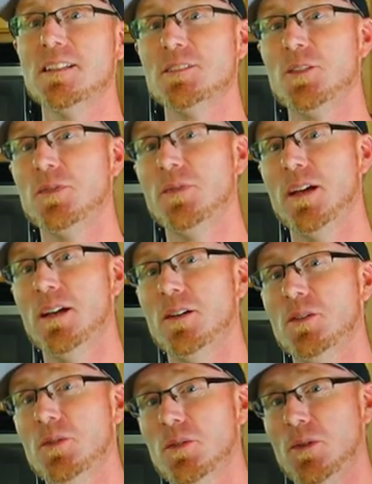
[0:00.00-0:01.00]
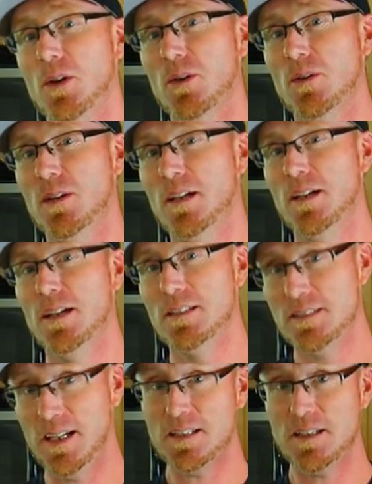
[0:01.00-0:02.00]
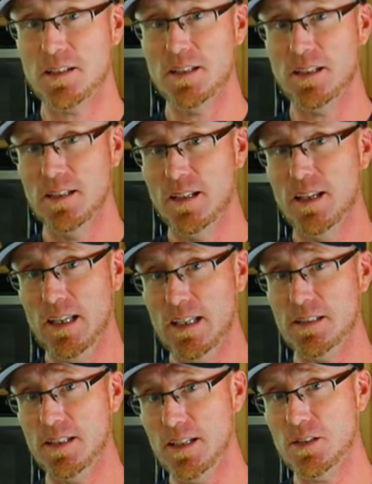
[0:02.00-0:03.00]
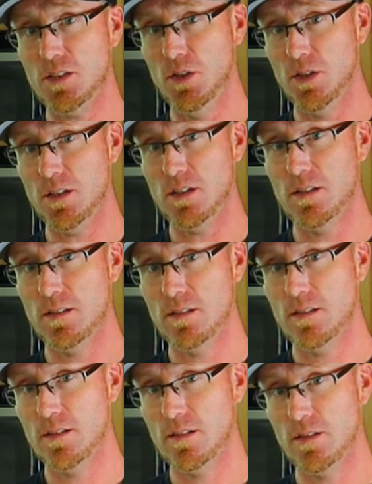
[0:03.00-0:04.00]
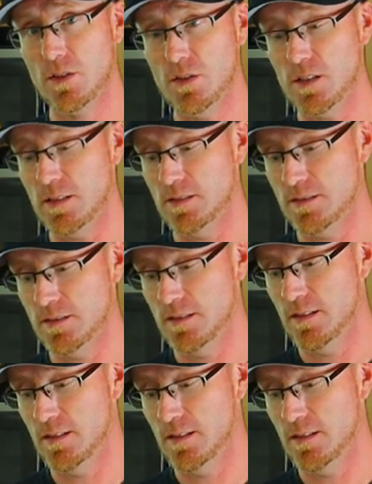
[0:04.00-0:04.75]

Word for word: Is it a fail? No. Technically, it did cook the cookies.